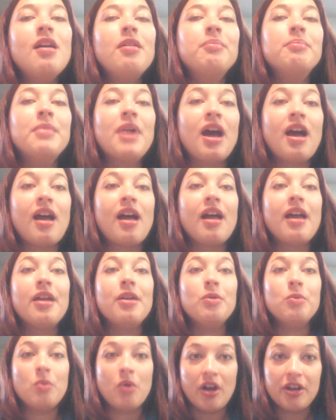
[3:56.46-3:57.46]

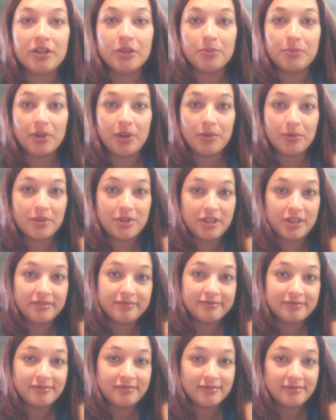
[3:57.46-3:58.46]
my water broke.
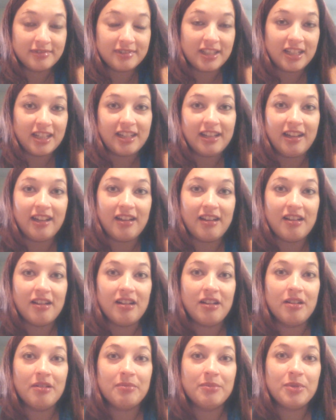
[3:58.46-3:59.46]

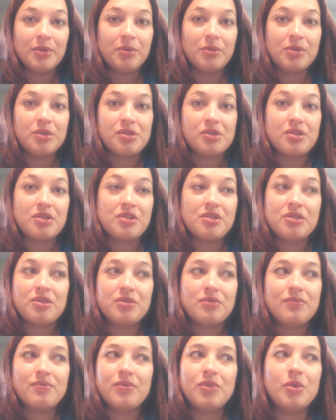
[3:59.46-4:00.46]
It was just
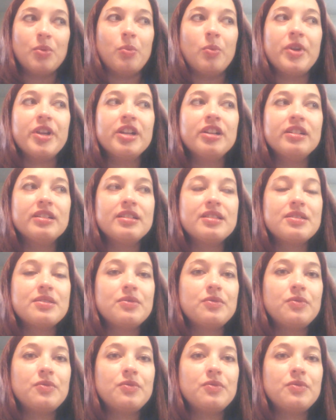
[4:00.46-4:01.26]
the weirdest